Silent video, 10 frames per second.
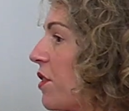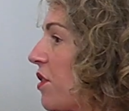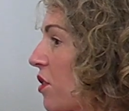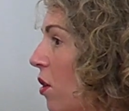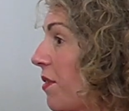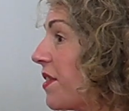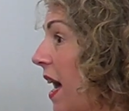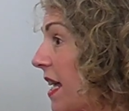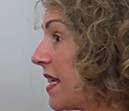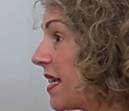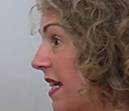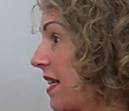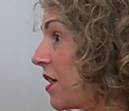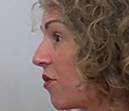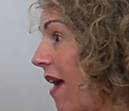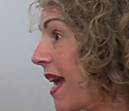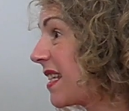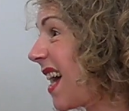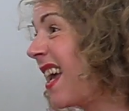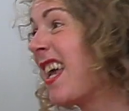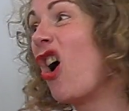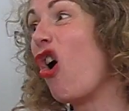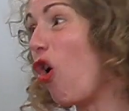which is called diastasis recti.